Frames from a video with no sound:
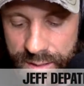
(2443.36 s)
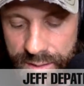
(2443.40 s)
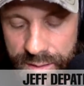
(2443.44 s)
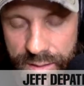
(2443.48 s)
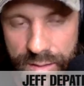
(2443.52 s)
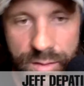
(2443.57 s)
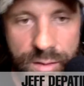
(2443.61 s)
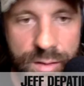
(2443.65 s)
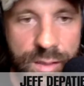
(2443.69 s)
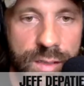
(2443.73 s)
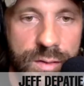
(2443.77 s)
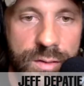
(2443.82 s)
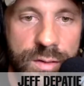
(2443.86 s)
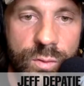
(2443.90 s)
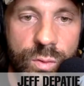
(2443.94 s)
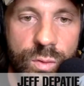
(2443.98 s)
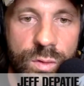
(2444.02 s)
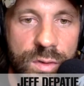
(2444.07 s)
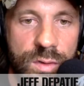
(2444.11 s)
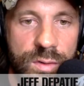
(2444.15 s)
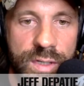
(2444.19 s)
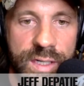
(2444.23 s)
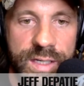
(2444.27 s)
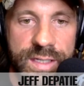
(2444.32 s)
how the
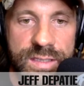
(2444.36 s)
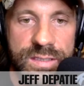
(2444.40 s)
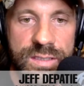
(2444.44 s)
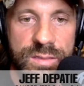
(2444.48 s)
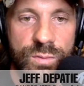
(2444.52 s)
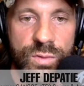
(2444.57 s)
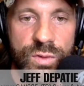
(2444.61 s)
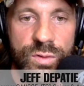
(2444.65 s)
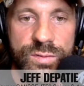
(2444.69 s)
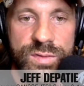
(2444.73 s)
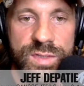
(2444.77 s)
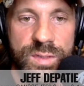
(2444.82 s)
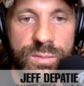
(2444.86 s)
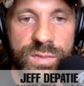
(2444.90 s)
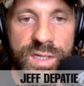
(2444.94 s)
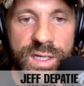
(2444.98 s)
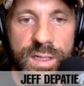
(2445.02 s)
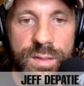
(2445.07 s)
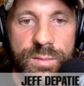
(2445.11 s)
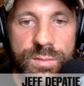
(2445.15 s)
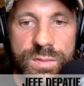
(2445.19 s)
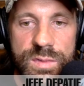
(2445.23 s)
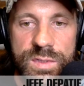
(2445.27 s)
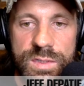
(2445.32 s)
world likes to move
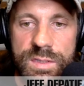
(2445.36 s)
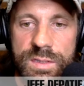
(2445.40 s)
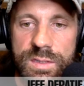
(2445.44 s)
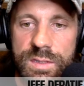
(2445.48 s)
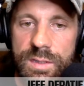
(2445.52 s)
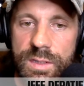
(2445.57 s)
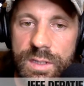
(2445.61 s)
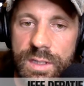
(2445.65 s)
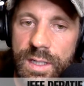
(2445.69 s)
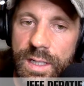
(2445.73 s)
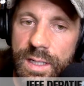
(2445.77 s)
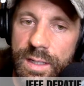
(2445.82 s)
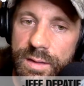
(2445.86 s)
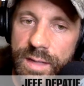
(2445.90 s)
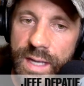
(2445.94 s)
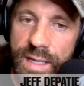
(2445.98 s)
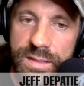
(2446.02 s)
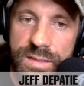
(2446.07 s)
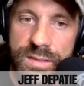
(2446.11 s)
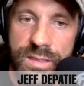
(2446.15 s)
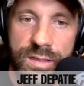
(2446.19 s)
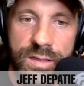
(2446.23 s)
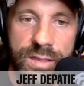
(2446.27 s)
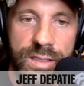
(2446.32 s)
sometimes.
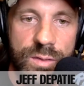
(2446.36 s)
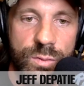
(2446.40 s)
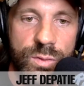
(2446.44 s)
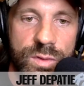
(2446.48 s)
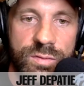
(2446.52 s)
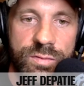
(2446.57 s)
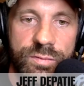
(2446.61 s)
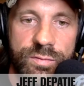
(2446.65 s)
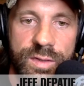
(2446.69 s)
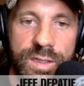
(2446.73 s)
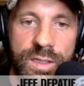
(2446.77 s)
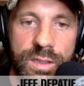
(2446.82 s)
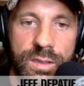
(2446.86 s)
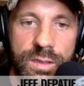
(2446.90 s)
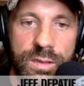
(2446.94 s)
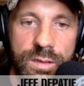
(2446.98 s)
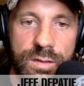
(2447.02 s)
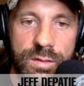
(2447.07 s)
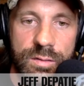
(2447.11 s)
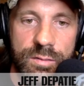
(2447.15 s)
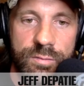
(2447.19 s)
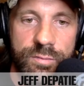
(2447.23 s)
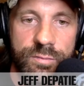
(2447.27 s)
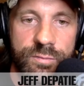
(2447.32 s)
That's the thing with
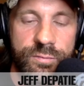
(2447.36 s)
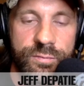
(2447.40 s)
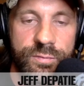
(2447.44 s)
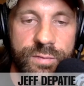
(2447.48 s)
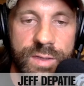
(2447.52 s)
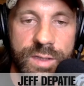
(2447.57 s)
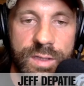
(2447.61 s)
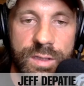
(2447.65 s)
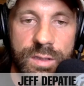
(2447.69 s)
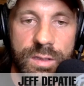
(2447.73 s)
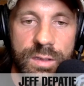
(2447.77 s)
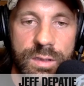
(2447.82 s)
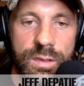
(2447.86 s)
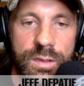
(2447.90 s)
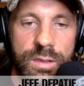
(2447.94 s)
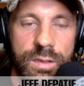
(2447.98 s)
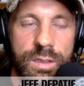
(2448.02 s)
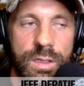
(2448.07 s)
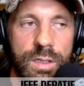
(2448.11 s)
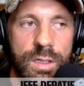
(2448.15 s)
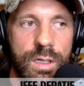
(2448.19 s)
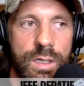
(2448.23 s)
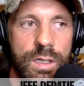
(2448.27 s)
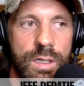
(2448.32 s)
fear
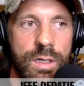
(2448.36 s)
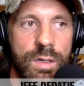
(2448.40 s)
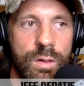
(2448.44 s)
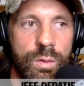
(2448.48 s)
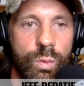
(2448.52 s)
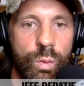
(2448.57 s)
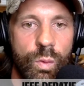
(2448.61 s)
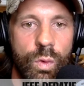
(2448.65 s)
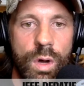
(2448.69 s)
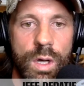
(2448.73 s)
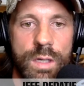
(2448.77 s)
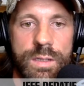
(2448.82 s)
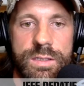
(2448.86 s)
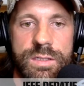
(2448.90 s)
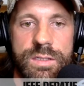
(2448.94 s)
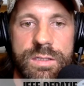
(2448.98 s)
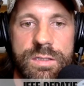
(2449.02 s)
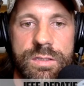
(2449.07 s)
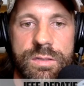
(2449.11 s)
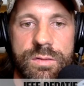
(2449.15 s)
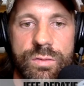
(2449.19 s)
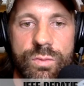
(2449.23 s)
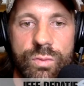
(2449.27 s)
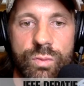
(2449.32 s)
wants
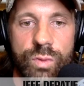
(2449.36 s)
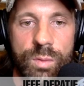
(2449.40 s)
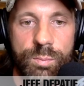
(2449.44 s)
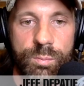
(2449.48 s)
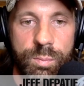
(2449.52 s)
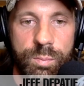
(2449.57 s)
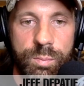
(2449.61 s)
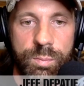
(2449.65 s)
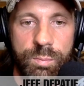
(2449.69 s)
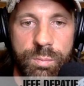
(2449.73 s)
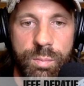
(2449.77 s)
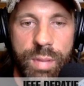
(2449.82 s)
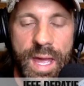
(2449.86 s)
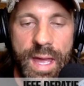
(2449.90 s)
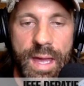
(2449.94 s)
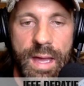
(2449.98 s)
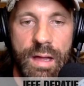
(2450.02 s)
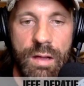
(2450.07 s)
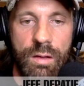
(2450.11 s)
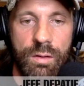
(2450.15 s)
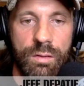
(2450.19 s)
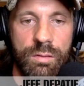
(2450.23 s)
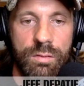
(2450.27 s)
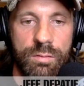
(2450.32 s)
to
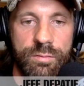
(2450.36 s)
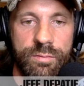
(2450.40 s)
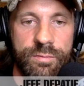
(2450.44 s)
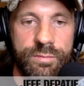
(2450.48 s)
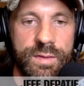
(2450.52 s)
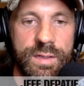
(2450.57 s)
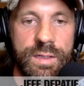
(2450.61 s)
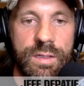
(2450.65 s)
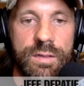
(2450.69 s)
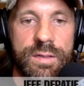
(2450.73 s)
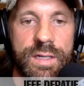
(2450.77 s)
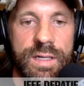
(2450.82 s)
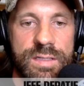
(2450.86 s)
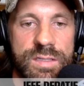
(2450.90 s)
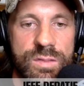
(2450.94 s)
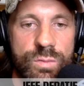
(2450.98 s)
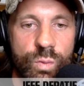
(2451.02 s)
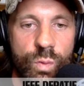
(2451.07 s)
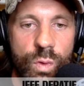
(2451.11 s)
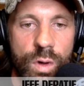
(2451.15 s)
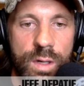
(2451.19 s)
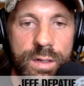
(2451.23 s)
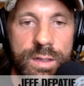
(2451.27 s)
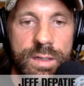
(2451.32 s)
repel. Fear
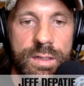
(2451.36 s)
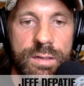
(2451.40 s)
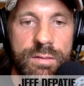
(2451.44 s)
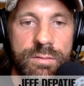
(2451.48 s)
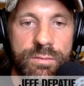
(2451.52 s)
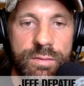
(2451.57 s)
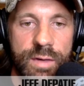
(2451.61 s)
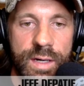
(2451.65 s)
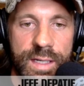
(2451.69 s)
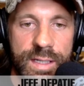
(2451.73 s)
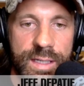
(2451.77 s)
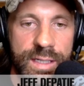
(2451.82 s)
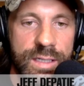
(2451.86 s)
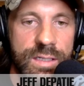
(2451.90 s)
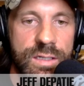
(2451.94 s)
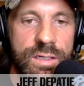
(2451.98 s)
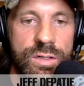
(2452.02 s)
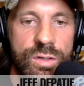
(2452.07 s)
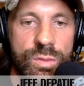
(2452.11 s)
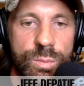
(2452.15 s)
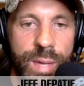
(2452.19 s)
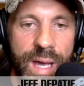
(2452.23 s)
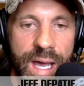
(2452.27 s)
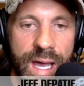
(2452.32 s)
doesn't want to invite
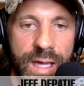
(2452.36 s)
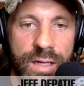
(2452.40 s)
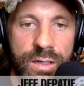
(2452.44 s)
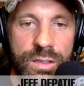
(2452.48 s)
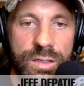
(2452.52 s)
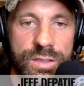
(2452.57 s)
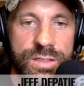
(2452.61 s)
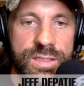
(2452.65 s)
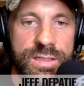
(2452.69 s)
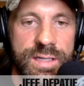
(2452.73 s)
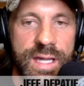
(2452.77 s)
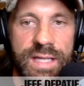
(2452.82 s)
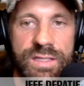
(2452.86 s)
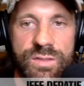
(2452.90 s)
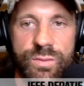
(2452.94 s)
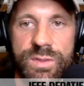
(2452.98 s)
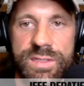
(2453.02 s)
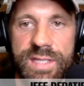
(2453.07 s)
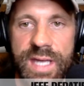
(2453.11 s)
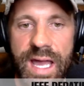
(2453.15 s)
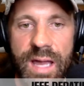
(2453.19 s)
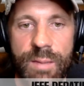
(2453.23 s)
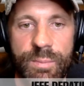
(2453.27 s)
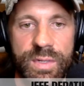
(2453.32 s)
in new patterns, and that's
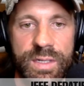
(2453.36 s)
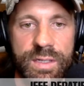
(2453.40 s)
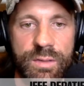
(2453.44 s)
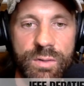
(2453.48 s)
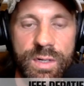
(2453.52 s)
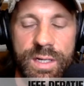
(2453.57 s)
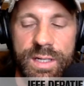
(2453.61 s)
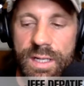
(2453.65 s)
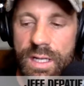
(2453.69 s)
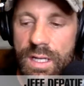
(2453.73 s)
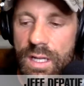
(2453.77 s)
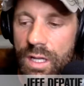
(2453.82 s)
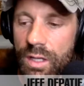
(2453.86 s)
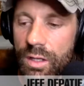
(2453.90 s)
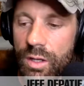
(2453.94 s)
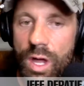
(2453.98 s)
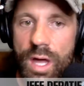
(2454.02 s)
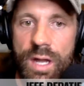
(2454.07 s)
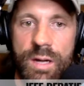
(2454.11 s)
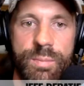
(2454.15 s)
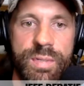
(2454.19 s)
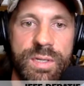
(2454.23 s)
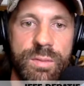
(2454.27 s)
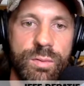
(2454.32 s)
what's happening, right? A
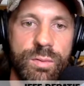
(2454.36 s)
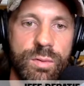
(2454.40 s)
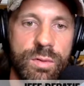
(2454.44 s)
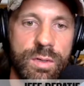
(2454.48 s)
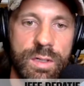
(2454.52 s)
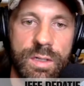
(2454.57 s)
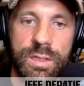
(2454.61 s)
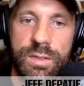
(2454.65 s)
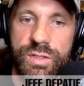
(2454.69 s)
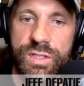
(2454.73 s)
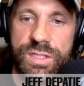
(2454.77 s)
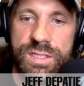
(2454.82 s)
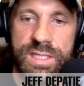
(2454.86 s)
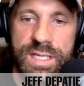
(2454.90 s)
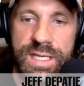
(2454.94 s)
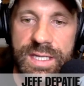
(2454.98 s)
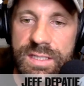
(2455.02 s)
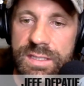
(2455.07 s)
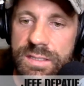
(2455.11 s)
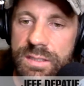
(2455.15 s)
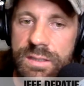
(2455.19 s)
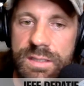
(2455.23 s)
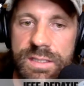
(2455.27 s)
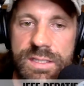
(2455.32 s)
lot of people are just
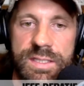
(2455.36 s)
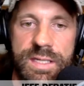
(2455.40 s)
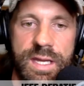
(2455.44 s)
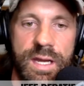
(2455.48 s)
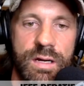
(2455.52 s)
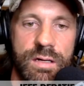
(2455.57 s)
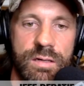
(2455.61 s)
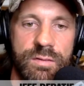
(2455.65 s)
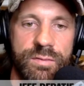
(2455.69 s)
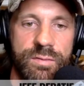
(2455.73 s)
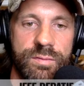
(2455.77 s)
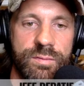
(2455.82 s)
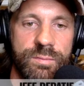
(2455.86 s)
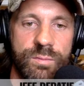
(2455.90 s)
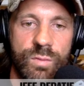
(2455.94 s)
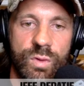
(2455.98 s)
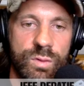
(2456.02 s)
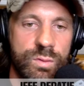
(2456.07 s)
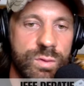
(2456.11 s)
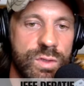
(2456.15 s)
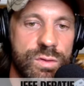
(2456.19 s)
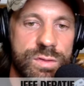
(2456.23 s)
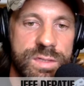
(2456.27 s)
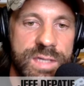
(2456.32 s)
instantly scared of,
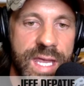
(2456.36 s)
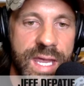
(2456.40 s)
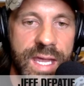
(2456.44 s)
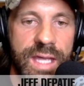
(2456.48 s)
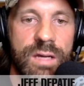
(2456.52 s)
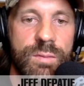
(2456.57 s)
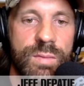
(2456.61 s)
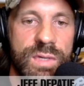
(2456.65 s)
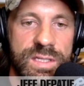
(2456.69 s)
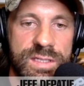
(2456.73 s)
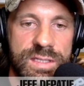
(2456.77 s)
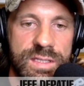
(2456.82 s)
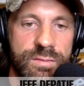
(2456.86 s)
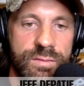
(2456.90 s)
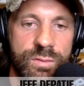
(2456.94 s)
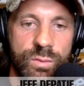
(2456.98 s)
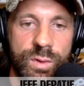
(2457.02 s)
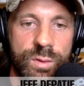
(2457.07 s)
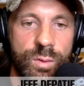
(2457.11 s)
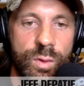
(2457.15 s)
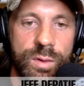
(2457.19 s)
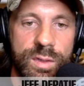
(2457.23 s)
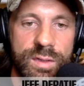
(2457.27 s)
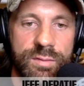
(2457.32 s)
we'll use cannabis even.
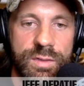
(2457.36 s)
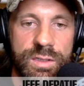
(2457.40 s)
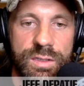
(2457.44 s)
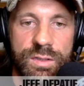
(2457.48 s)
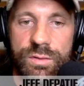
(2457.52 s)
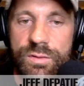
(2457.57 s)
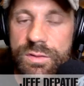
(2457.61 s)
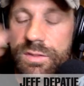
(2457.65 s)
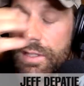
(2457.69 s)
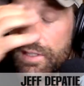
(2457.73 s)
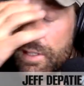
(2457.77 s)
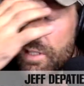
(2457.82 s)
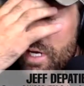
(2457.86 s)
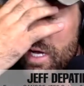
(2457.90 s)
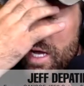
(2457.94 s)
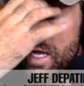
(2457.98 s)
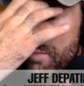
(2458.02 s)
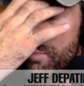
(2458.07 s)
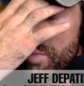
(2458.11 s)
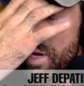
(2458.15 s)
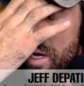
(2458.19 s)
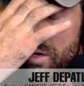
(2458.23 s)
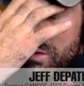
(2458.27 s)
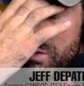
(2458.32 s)
We won't even use like a
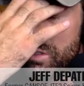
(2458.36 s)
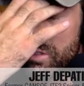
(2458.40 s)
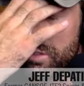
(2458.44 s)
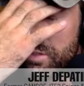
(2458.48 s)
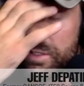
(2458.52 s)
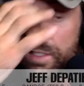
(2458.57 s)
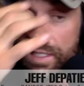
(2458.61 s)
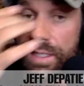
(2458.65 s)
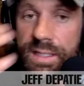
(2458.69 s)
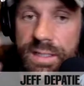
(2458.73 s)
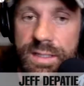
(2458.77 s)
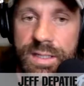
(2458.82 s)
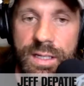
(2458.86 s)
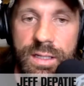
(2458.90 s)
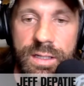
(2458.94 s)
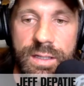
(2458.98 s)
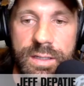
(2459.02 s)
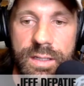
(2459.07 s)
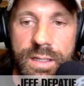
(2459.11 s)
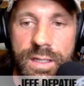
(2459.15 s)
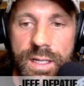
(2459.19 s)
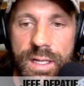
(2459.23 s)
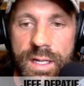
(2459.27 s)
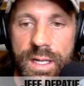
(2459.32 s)
high-powered psychedelic